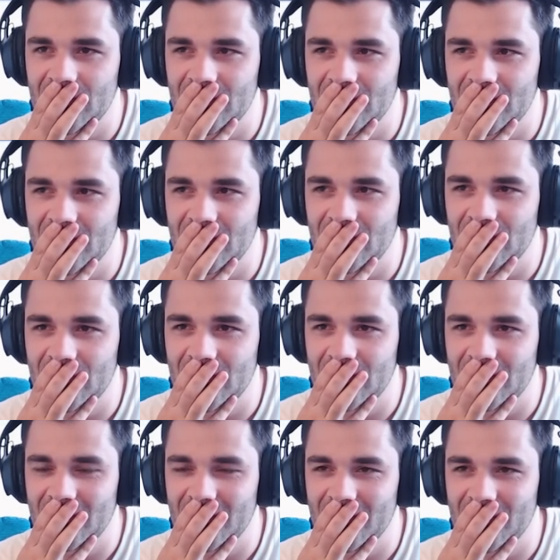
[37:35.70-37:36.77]

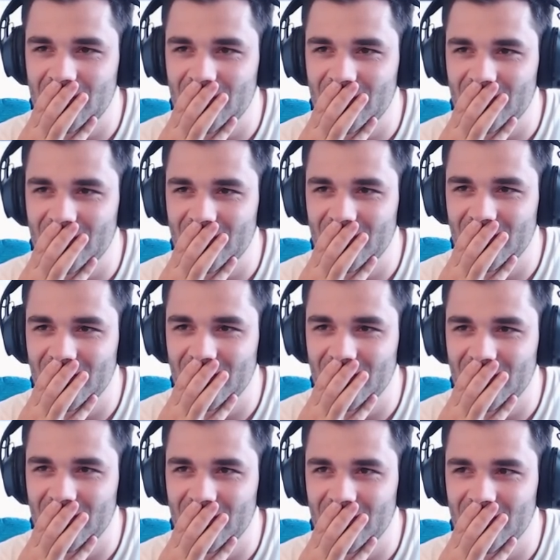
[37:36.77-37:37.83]

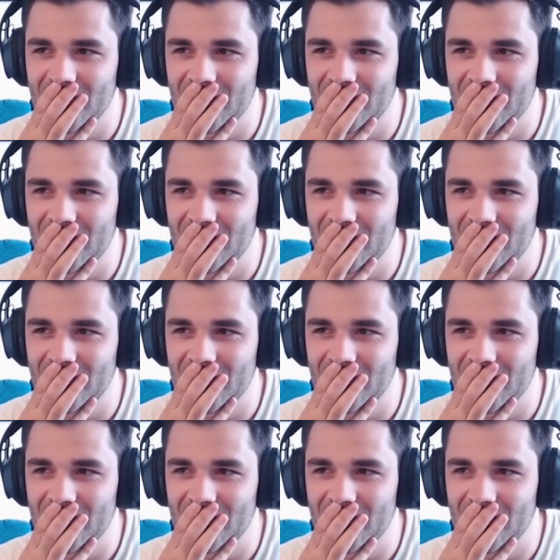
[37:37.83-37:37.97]
(not speaking)